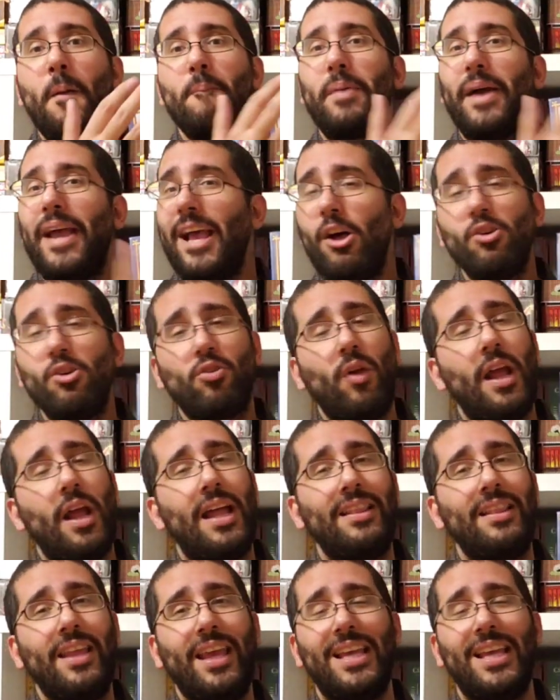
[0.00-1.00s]
but El
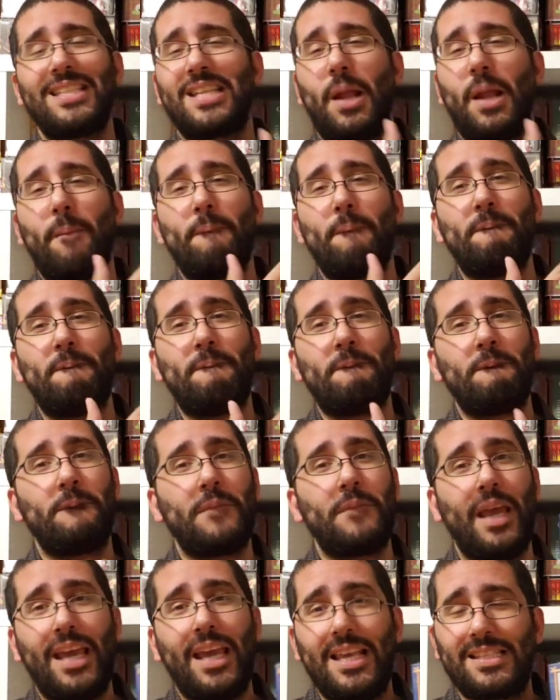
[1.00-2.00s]
Grande is an
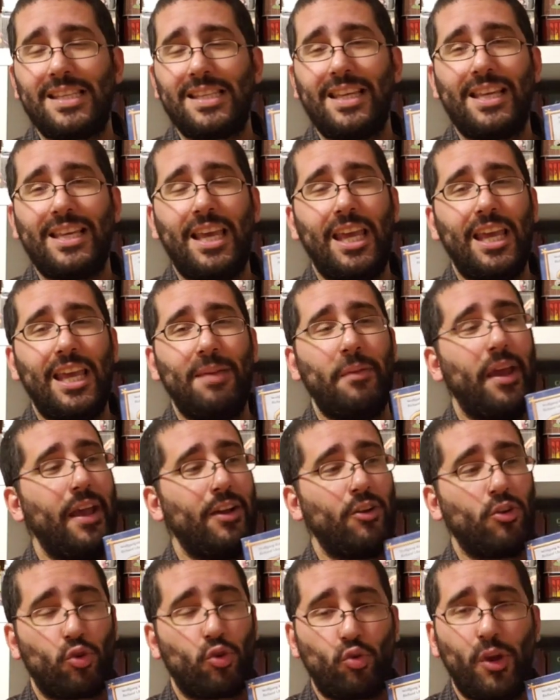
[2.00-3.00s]
amazing game.
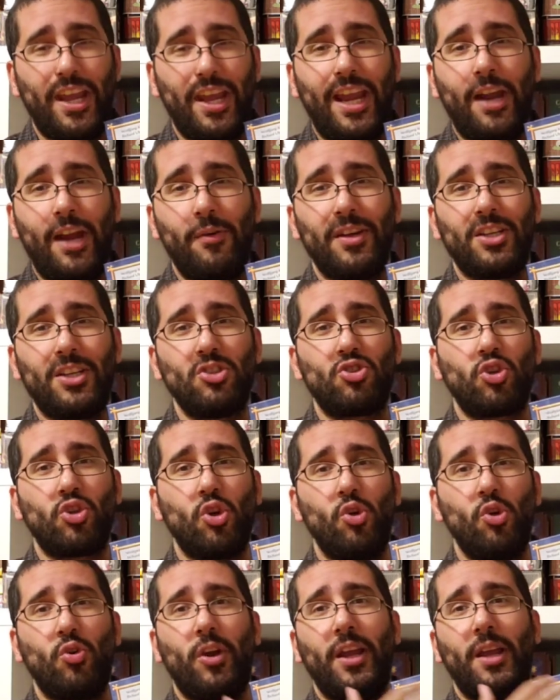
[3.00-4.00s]
Great area
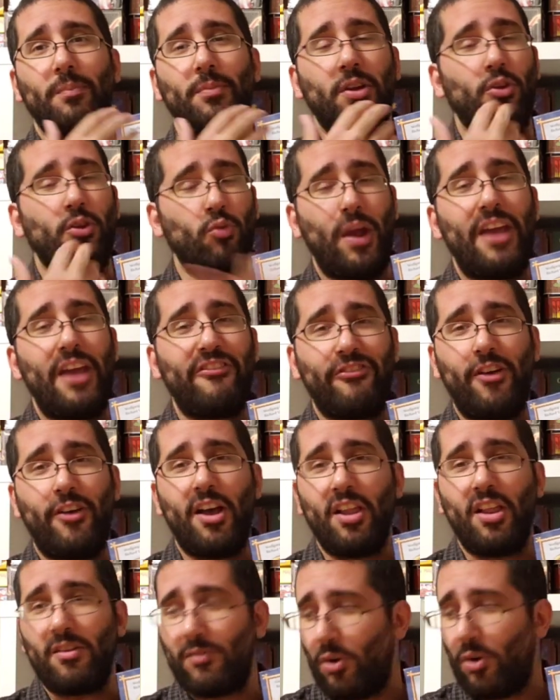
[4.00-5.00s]
control game, the
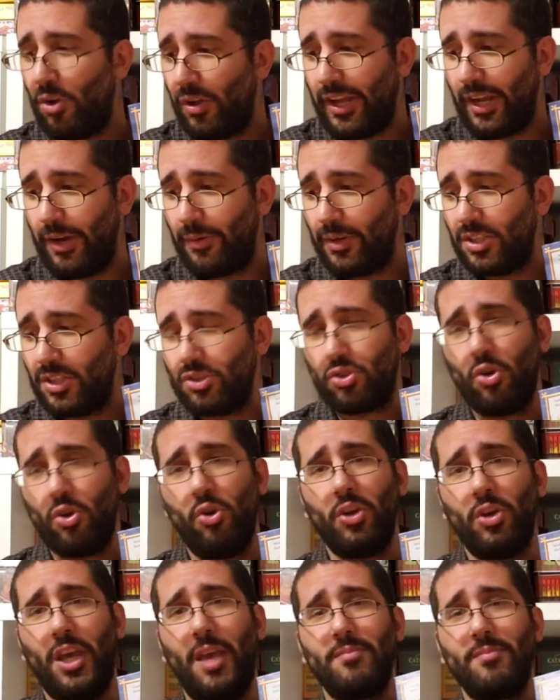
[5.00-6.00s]
grandfather of all area
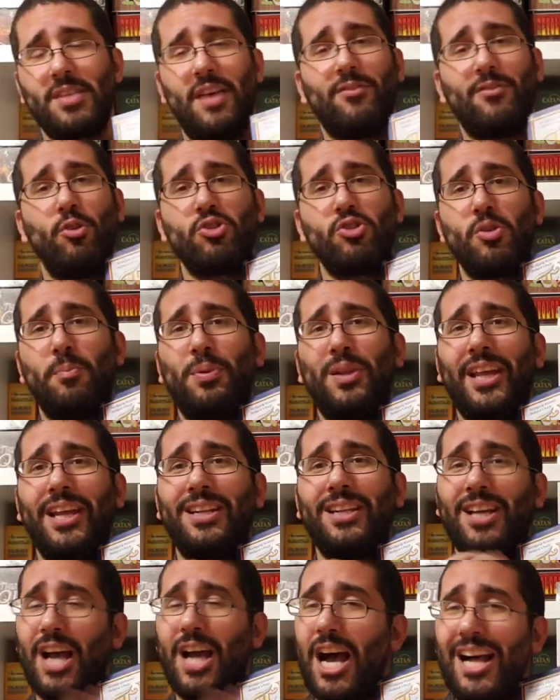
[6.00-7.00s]
control games. I've also
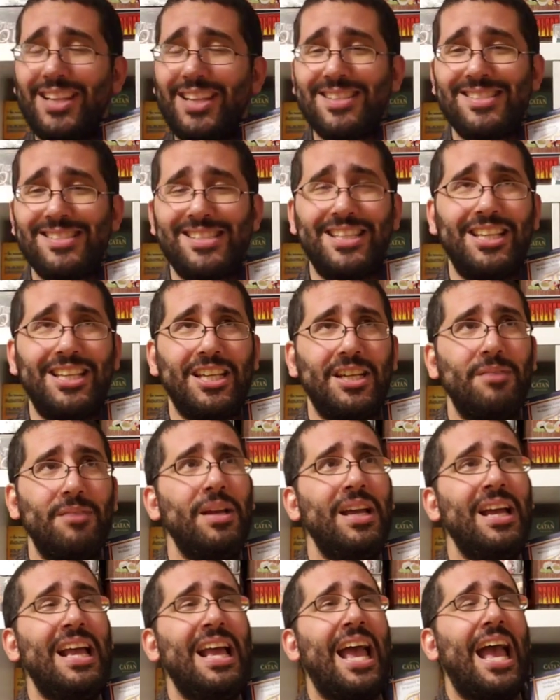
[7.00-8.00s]
played
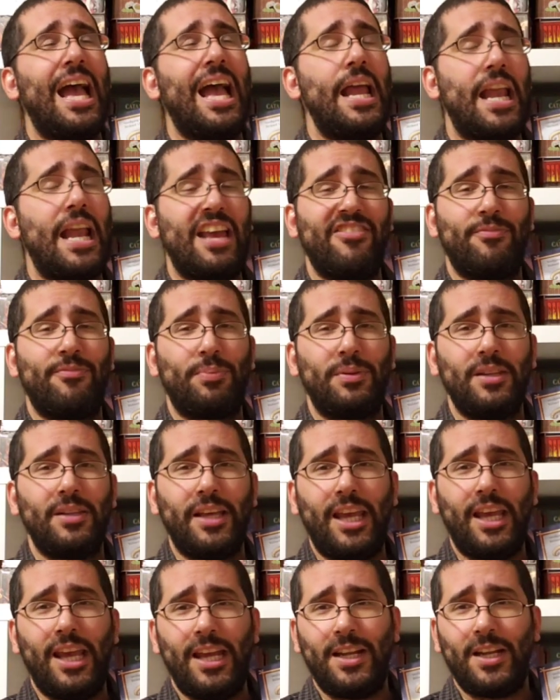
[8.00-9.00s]
Colosseum and I've
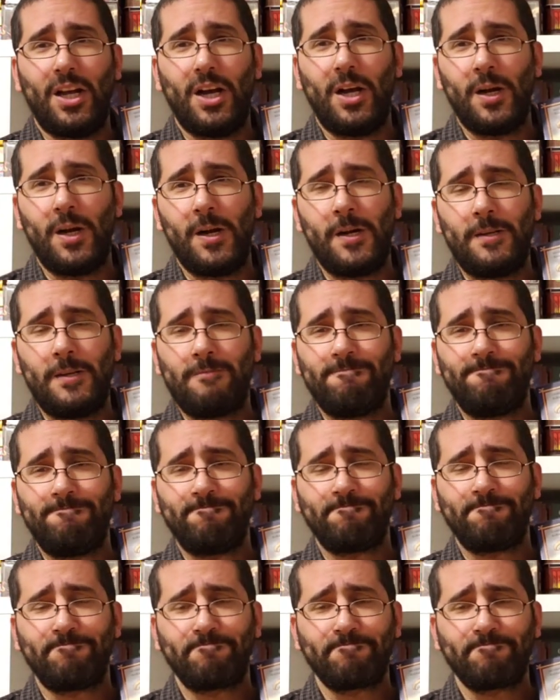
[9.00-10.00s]
played
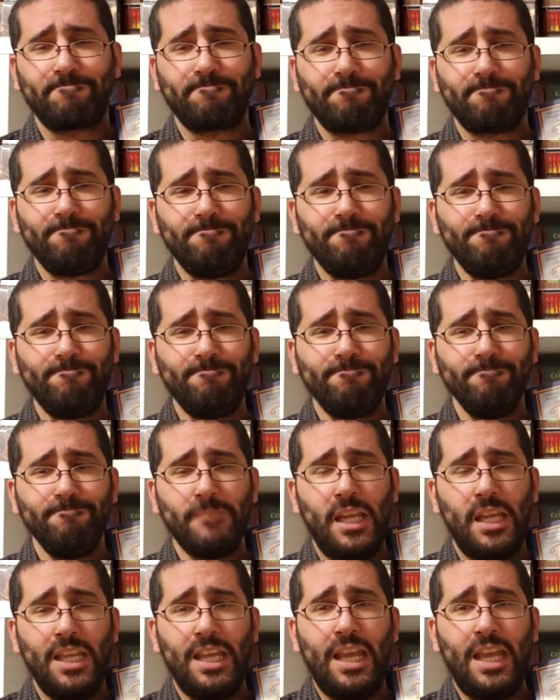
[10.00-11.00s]
um,
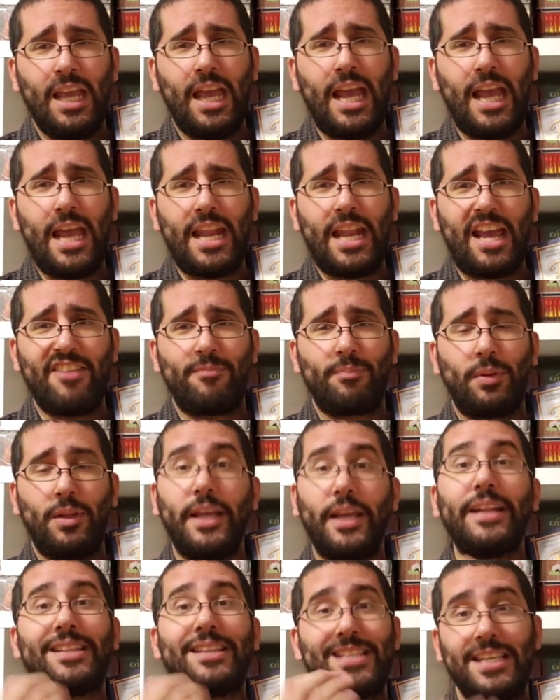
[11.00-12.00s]
and I've
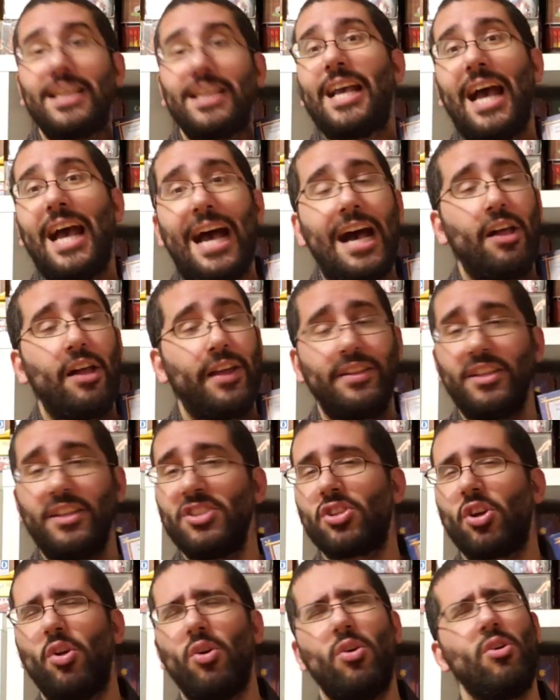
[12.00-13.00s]
played Tikal. And
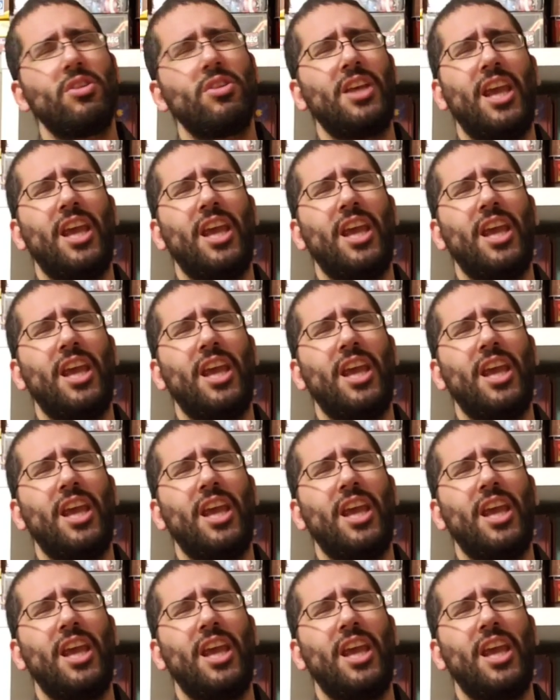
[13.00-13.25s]
these are all